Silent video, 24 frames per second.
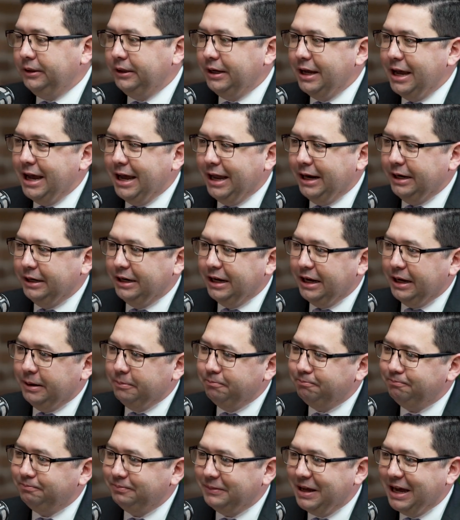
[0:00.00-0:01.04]
And
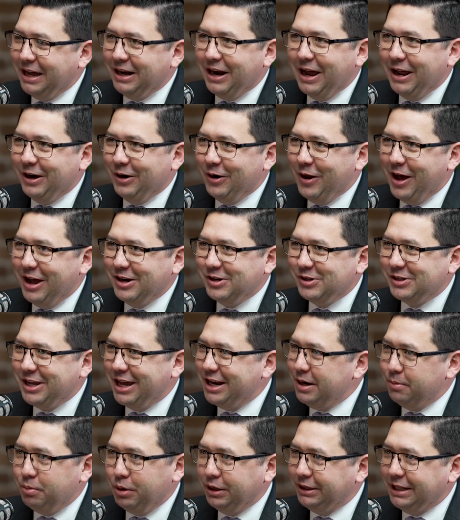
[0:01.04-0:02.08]
I don't know, I just had
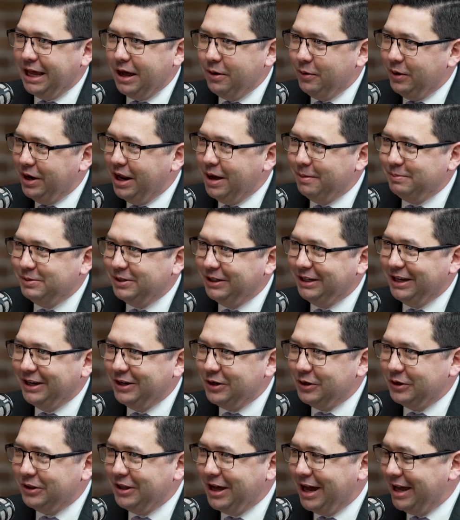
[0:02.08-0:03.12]
to bring that one up to get
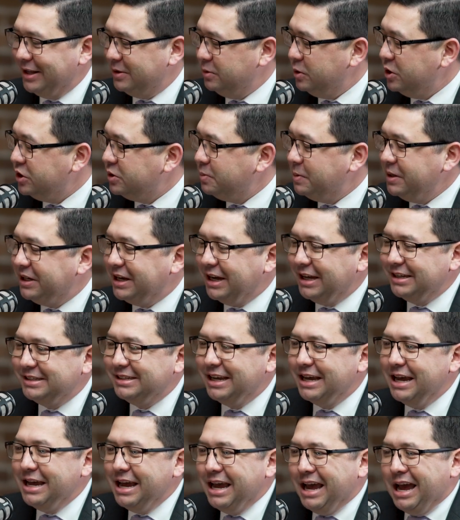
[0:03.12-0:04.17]
your thoughts, just because
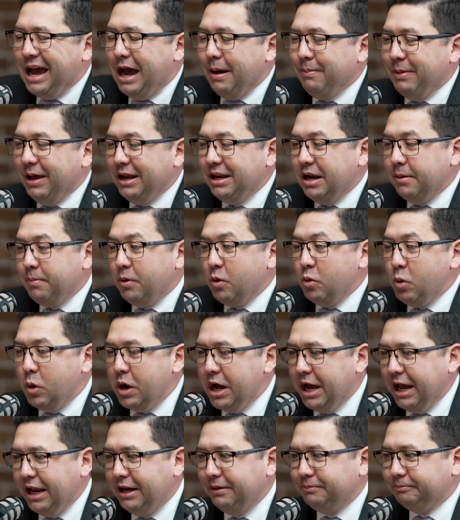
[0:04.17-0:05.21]
I'm like, number
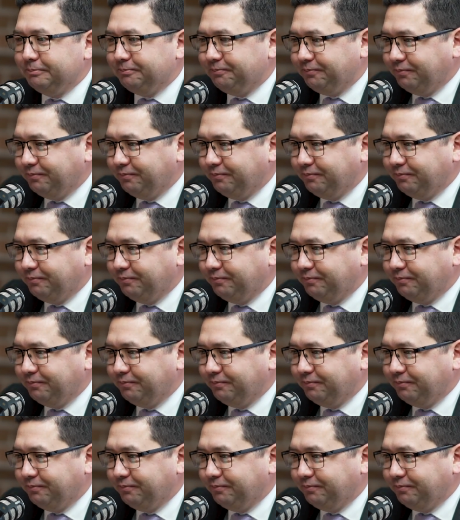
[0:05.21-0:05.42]
one,